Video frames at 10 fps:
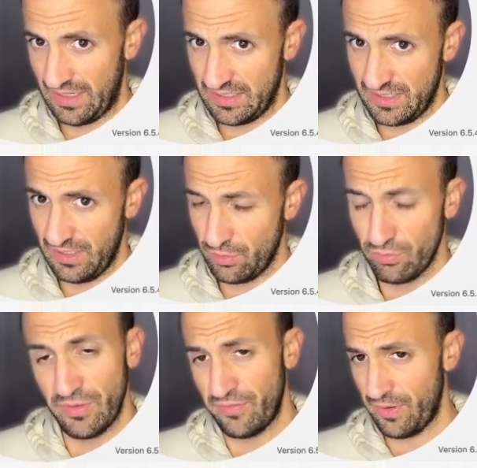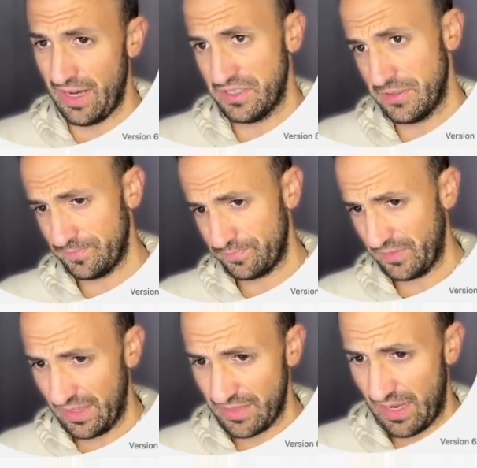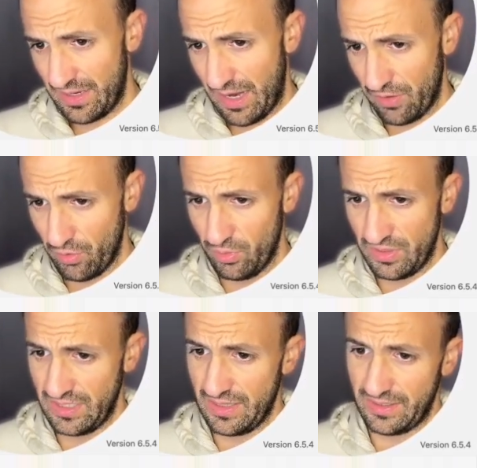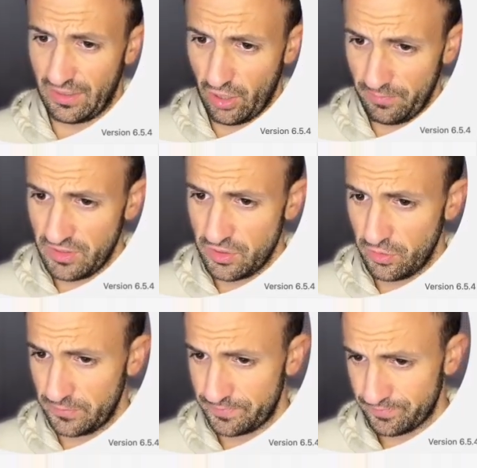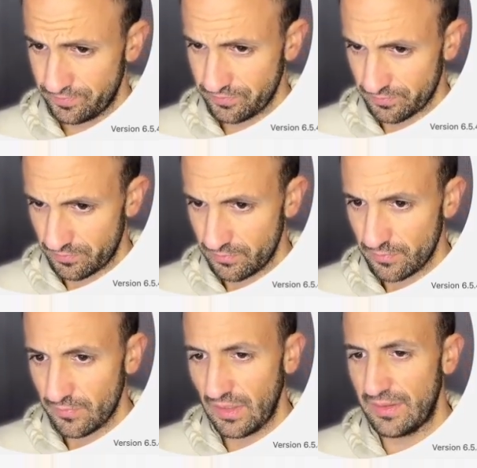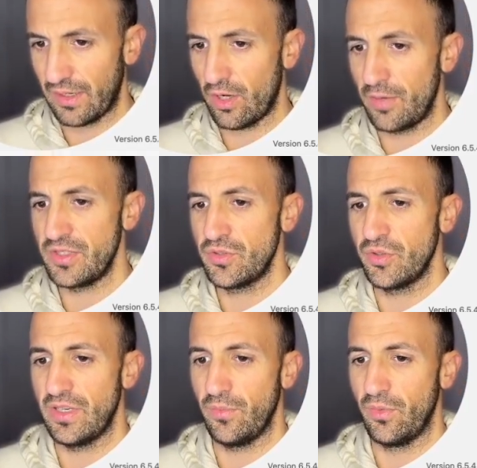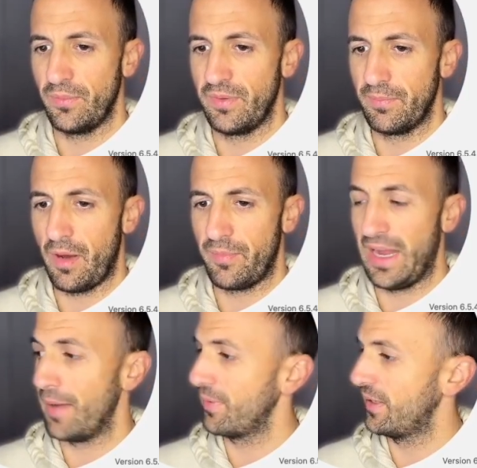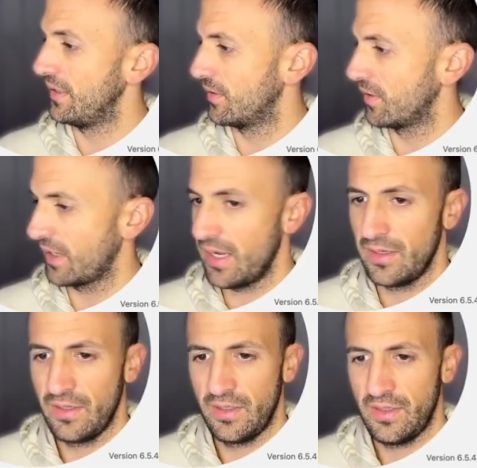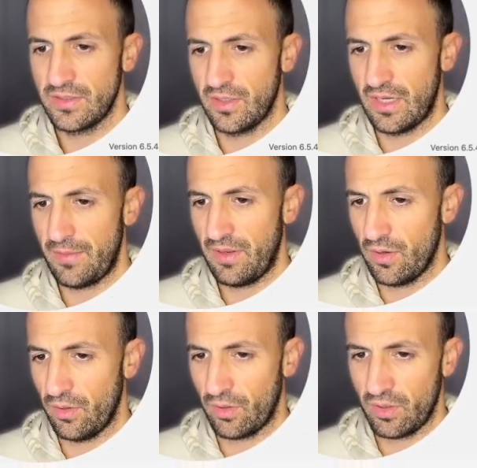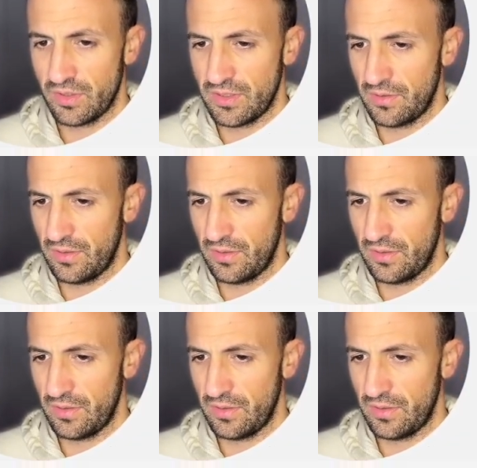I refresh, and now you will see that the coming soon it will be popping up here. Okay, let me go closer.